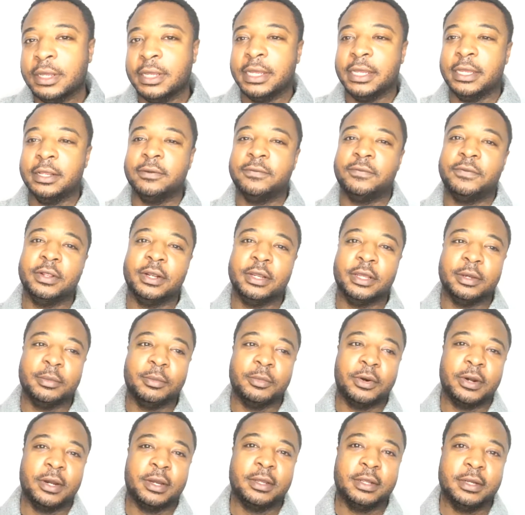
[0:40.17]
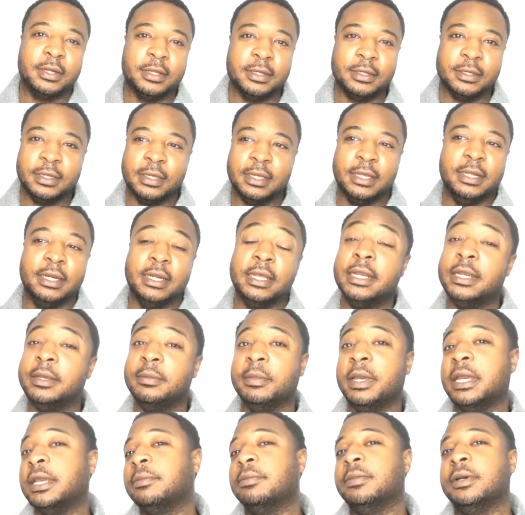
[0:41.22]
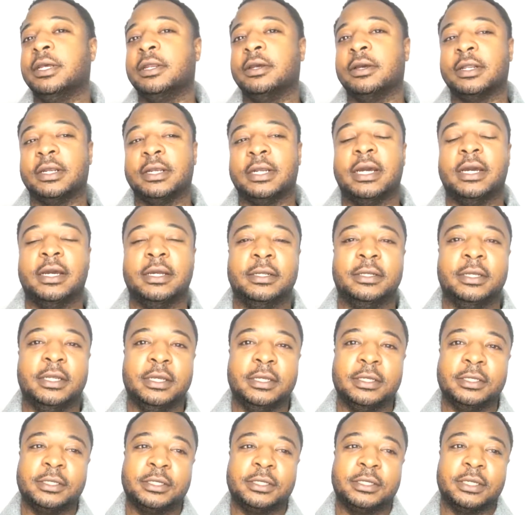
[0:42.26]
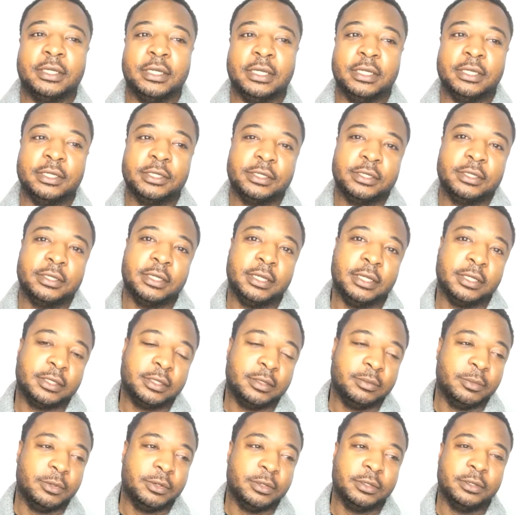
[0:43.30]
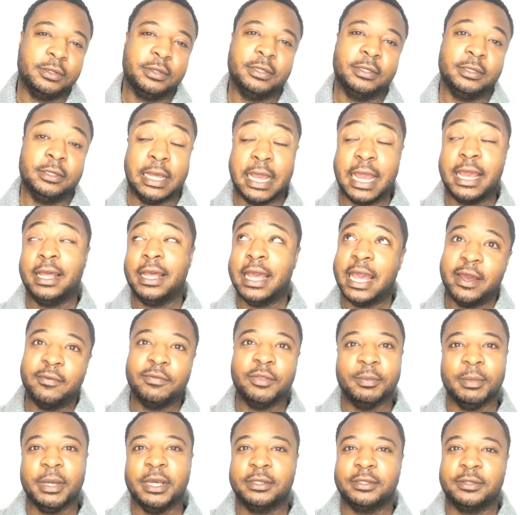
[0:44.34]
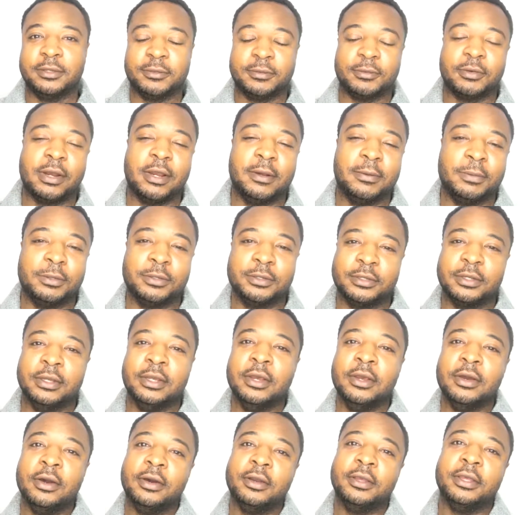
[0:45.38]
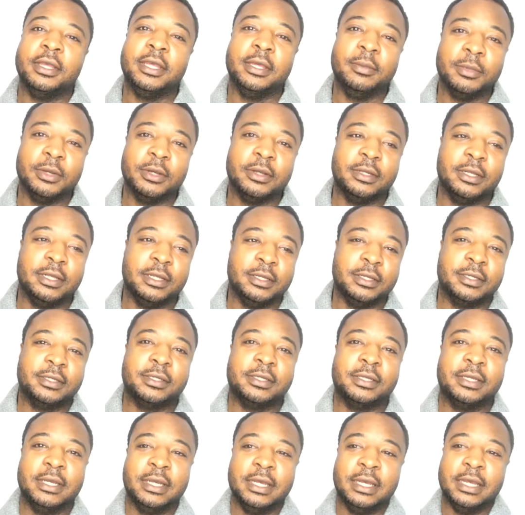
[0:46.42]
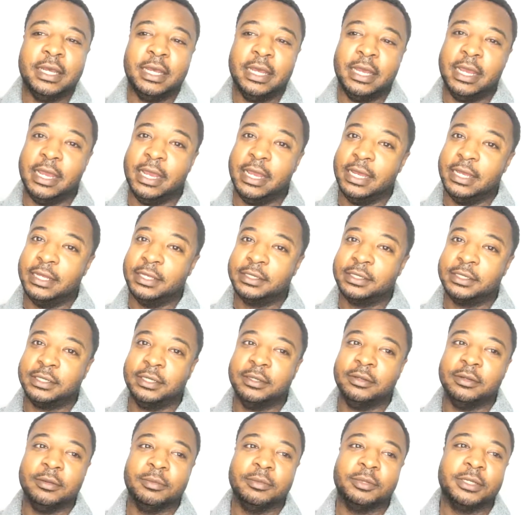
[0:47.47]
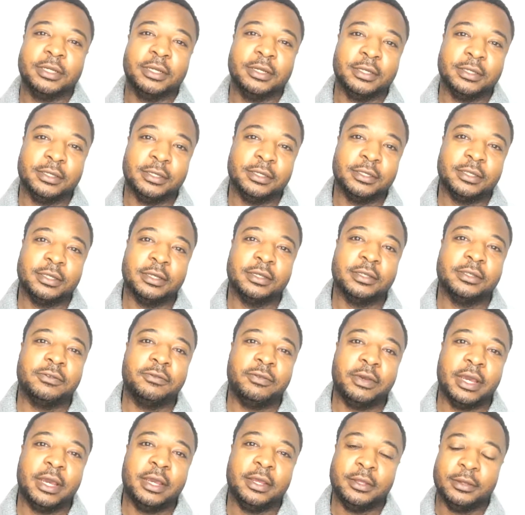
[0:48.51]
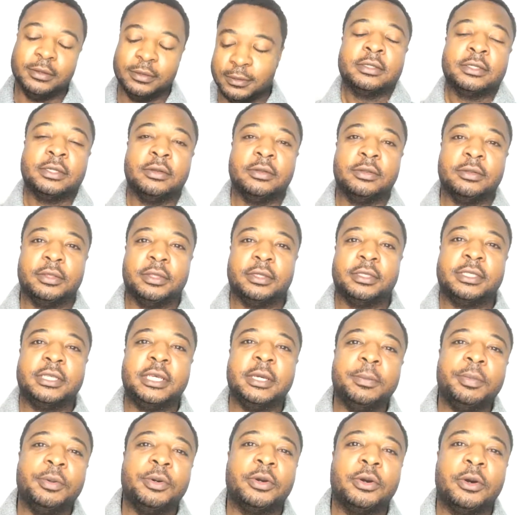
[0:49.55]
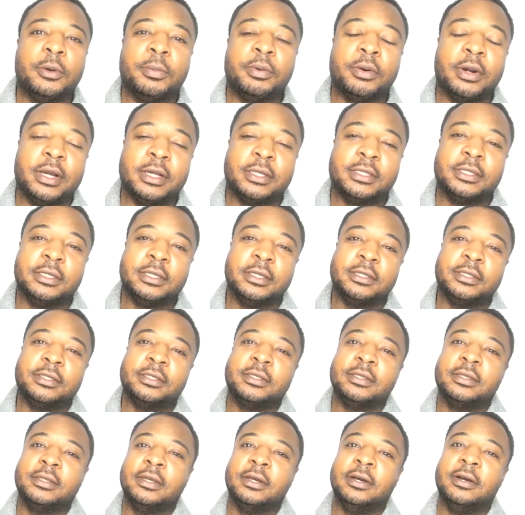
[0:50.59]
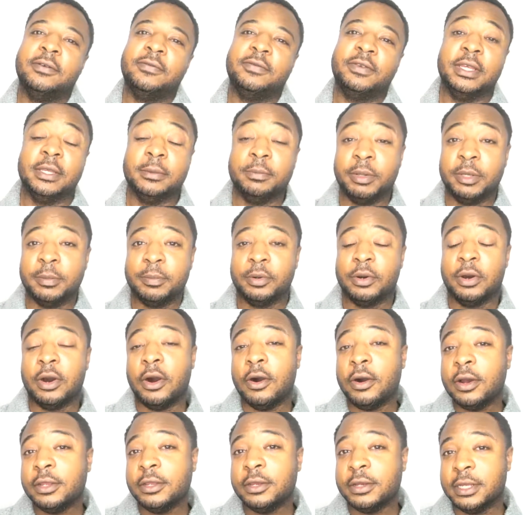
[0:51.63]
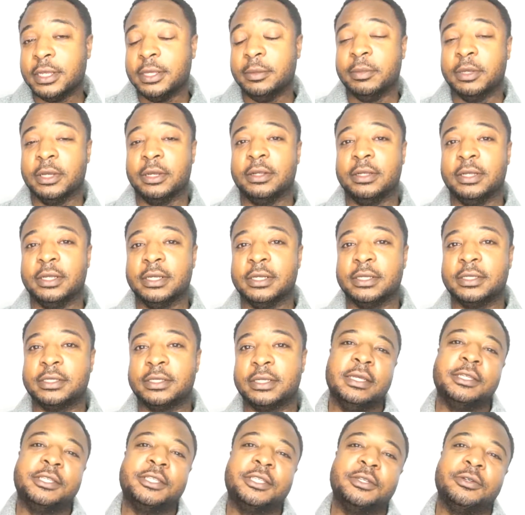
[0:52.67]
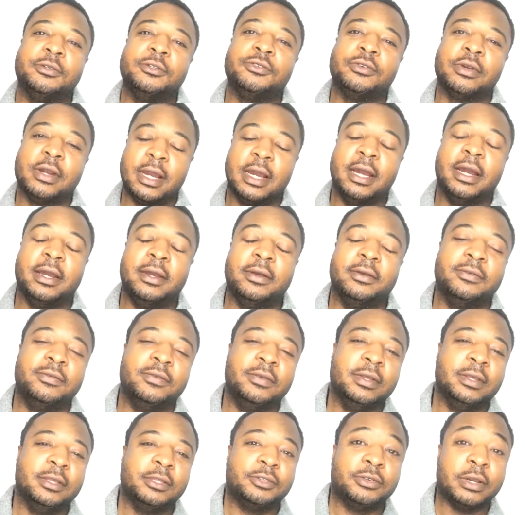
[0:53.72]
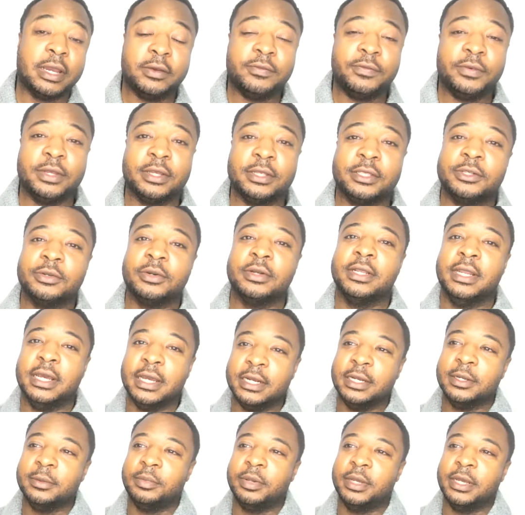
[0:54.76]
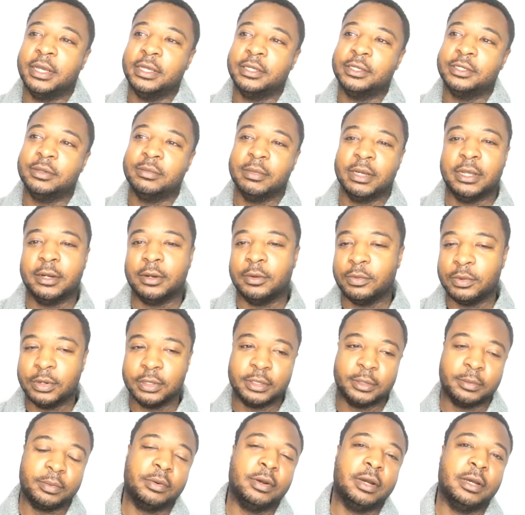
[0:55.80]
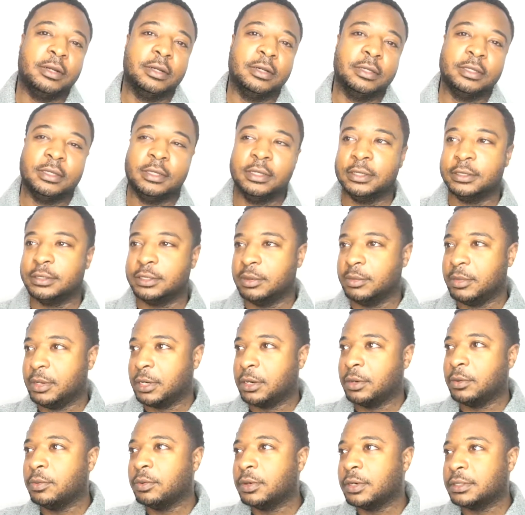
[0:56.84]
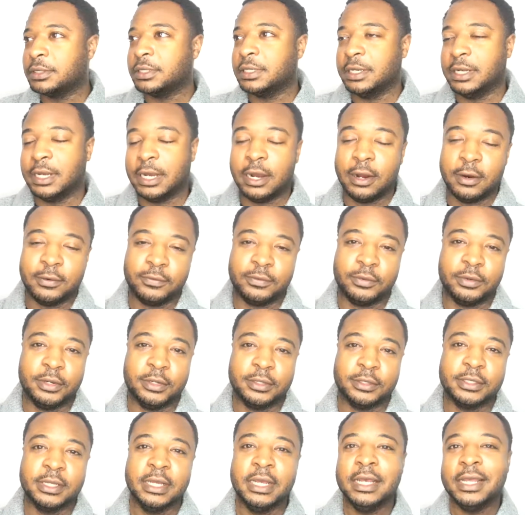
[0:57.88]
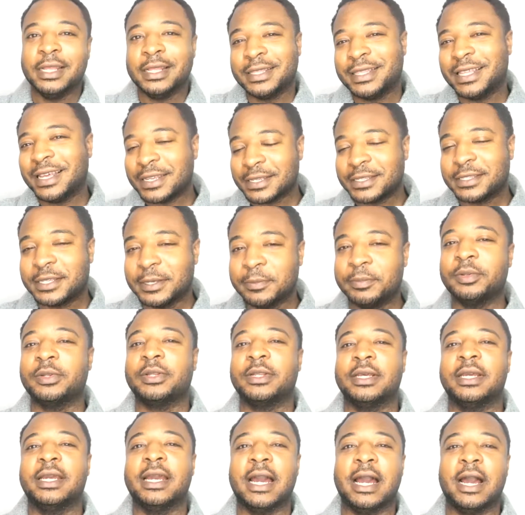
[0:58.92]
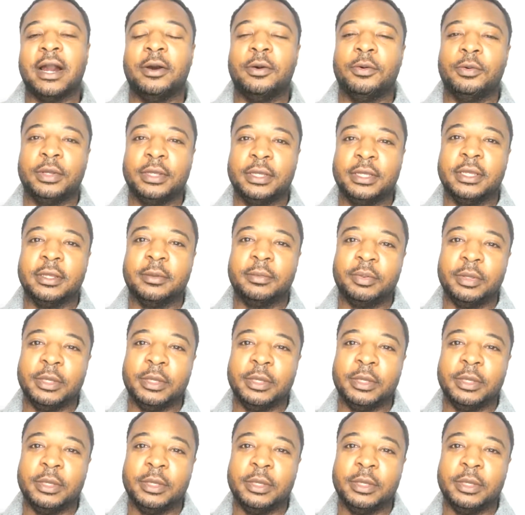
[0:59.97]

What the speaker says: in affiliate marketing and any make money online niche is to get them on have them as subscribers on your email list and send them tons and tons of value. So the typical process of getting people on your email list is to drive traffic to a landing page, no matter what the product is, no matter what the offer is. That's typically how we get